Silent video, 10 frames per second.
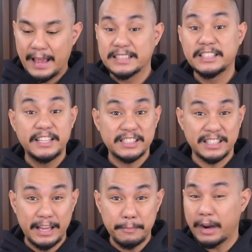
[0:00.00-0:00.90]
As a
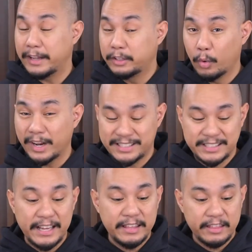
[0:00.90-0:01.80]
disclaimer, I do want to
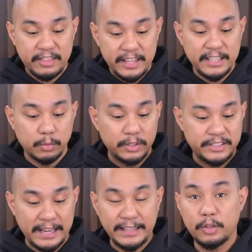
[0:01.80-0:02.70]
say that these were
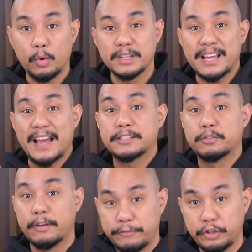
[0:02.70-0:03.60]
sent to us as
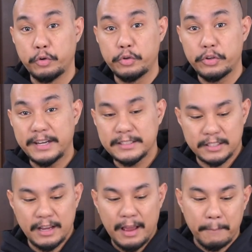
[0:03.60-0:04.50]
review units
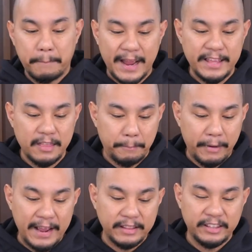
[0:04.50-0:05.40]
by the
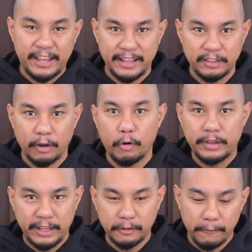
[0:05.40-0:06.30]
brand Kinto,
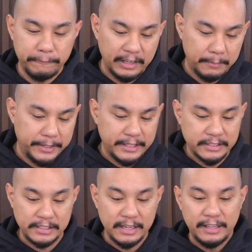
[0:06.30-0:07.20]
Kinto
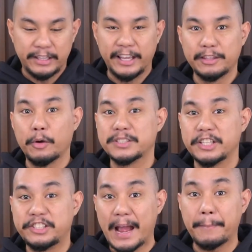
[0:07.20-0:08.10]
Philippines. Kinto is a
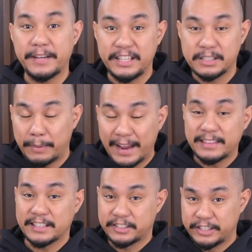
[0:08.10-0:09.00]
Japanese brand
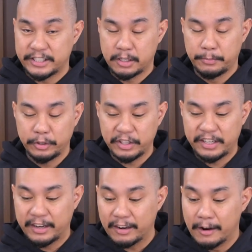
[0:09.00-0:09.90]
that's distributed
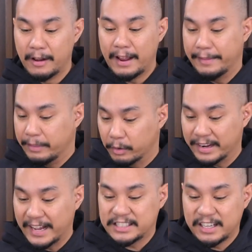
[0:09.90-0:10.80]
here, and they were
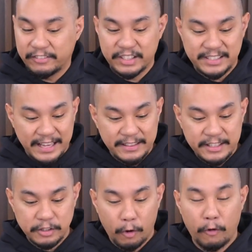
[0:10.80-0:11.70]
nice enough to send
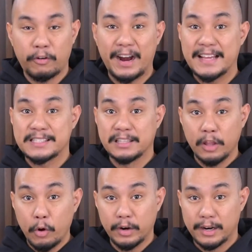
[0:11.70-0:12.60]
these over as
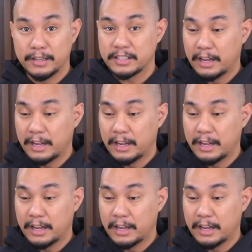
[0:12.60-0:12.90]
loaners.